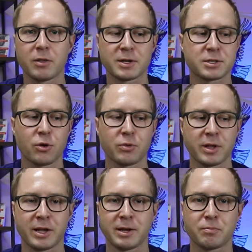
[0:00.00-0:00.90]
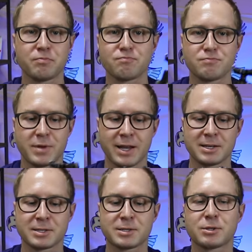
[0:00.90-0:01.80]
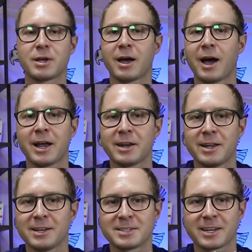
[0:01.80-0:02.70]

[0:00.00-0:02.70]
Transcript: This only is the height it is.